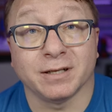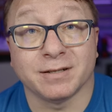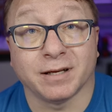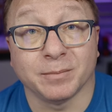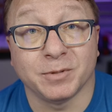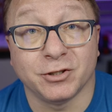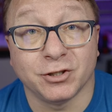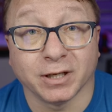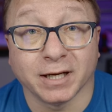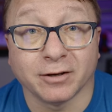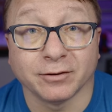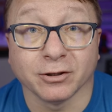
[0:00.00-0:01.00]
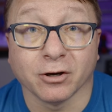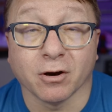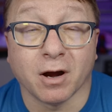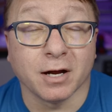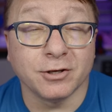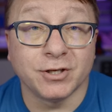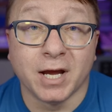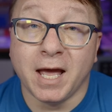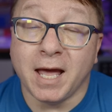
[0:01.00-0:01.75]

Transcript: to set up the jig out in the garage,